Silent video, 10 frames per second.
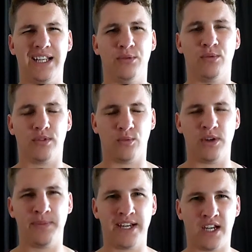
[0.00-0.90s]
It
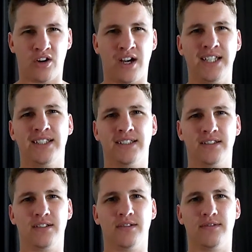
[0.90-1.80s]
would have been
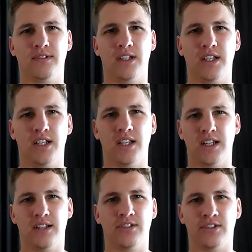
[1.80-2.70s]
nice
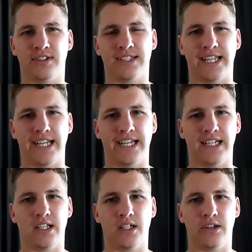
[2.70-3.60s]
to
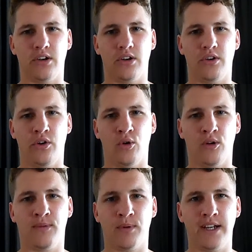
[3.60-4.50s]
see
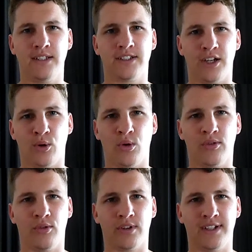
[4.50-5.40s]
North win, so
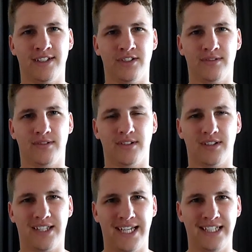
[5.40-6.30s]
Hawthorne can
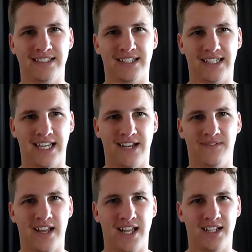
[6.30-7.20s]
easily
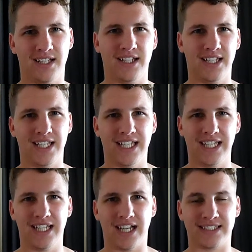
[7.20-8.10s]
have that.
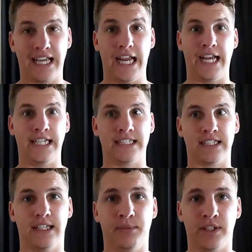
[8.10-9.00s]
I say easily